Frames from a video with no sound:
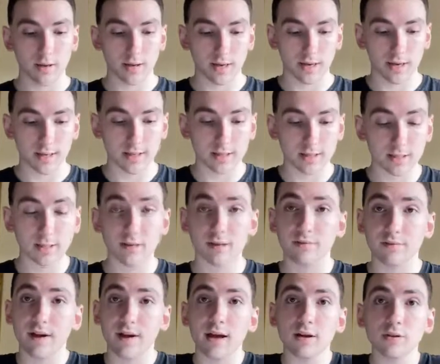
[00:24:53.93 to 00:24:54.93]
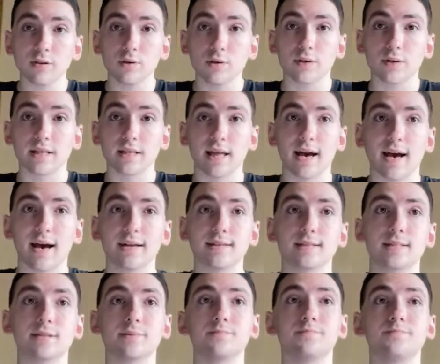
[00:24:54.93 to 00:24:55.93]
and the value in that